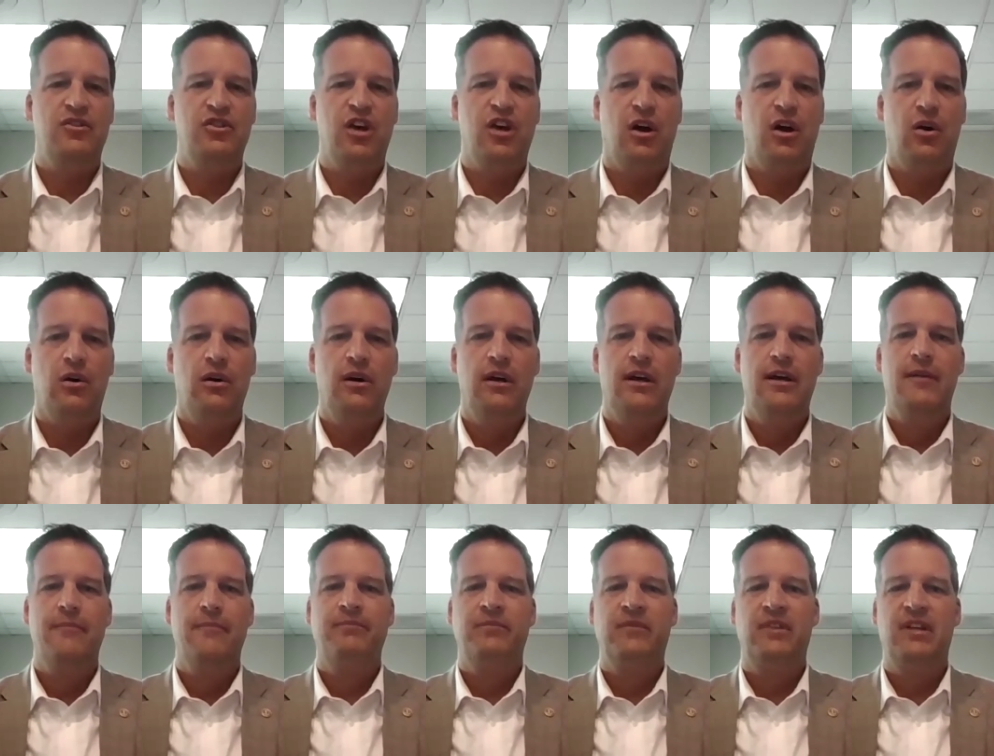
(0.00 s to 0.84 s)
So
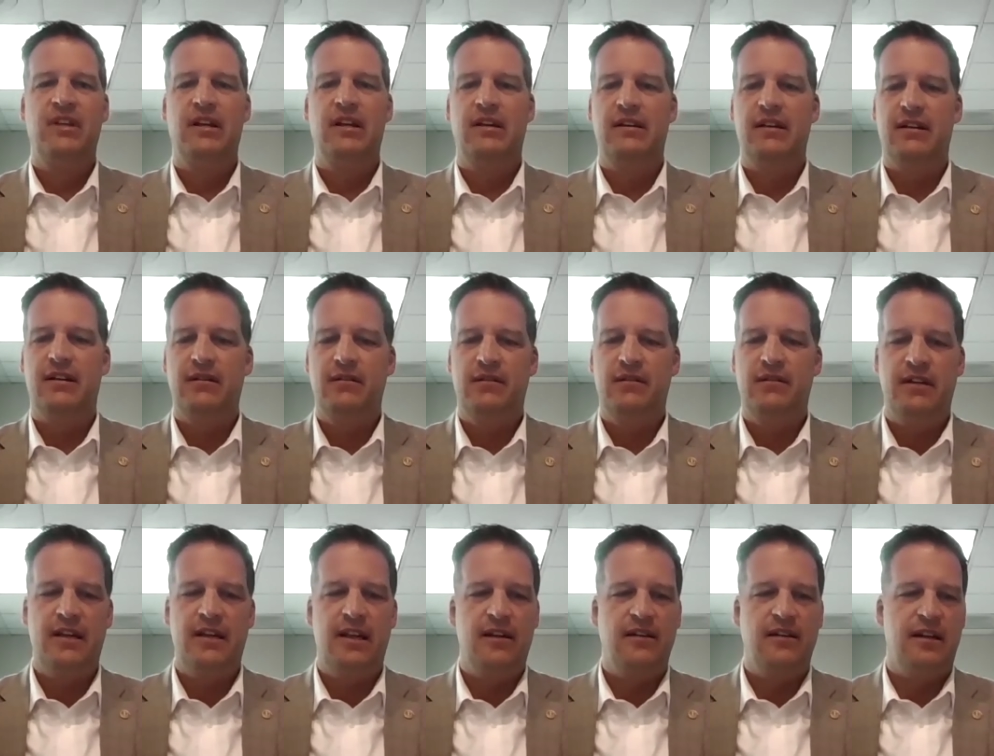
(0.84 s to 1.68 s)
the,
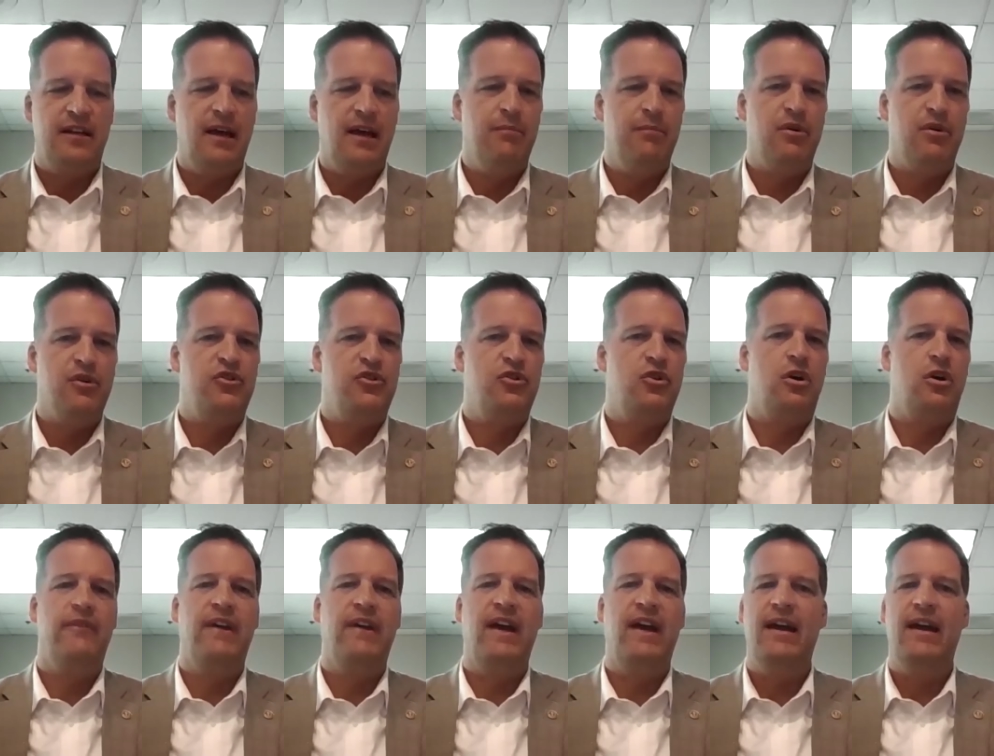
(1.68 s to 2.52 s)
the, the, the number
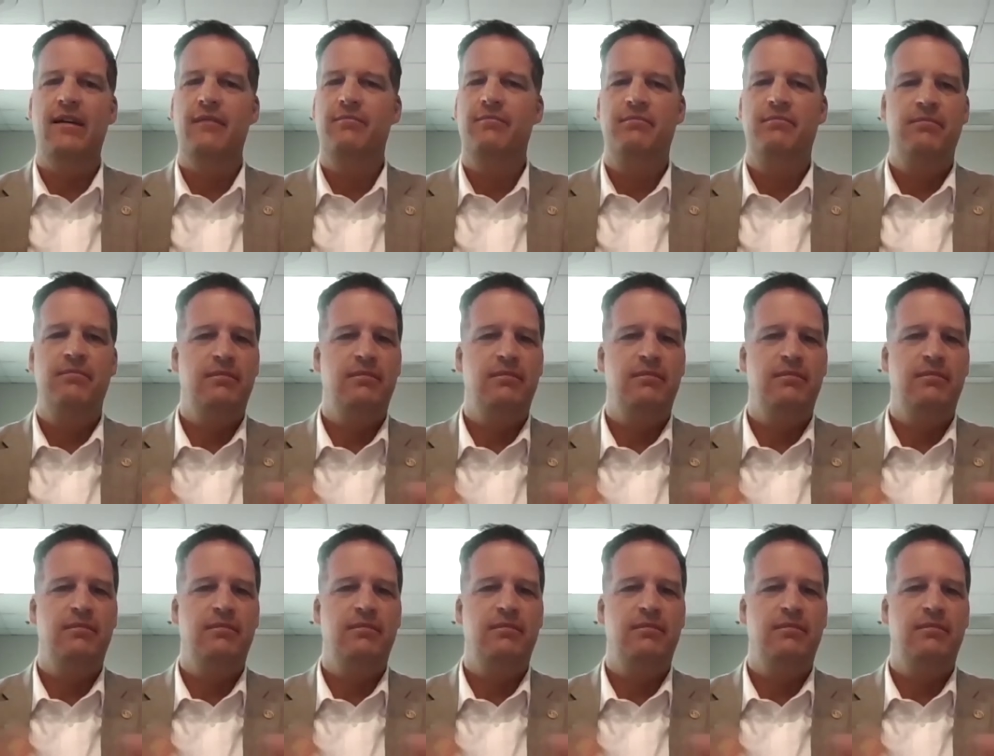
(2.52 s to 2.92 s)
survey